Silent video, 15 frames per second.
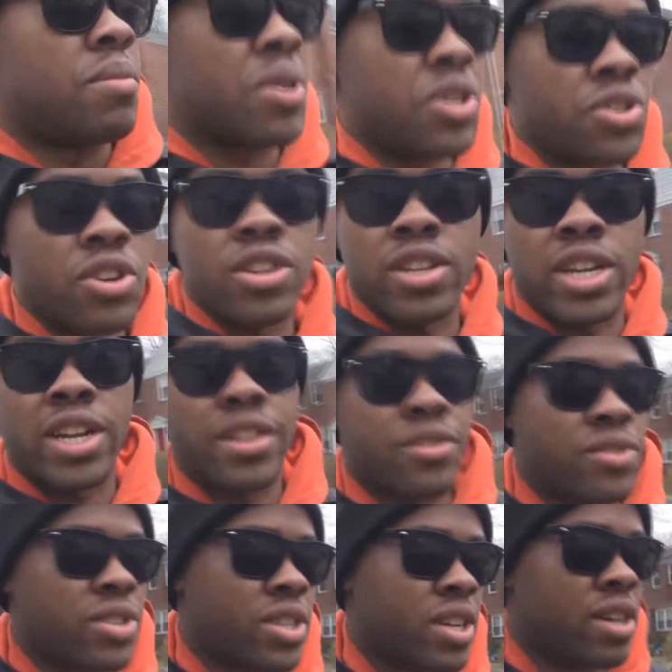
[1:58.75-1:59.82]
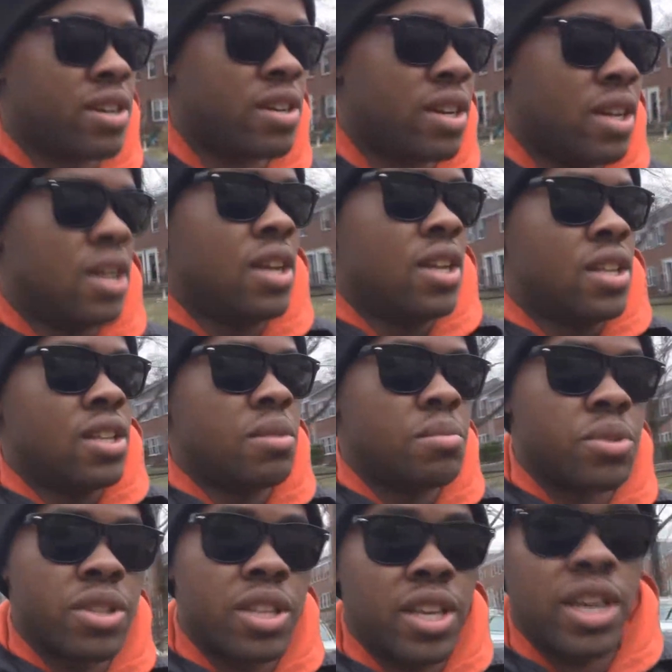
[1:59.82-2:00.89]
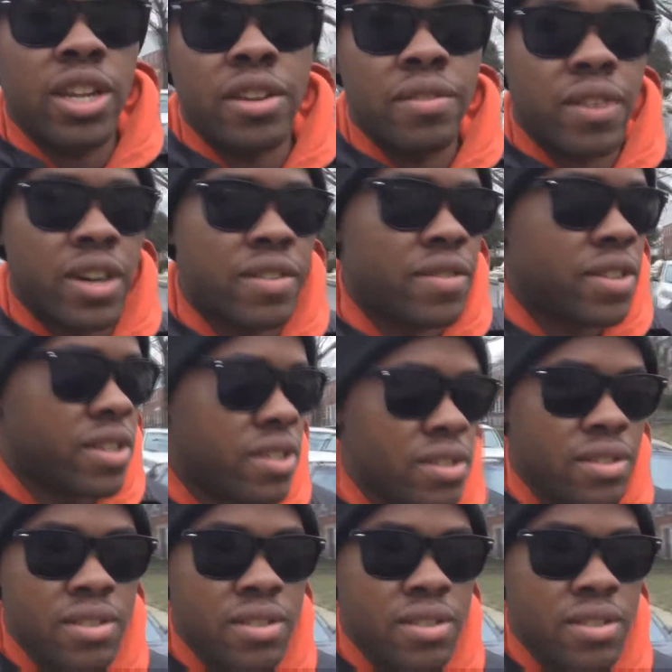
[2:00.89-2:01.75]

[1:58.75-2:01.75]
make sure all the 93's out, then put the 85 in,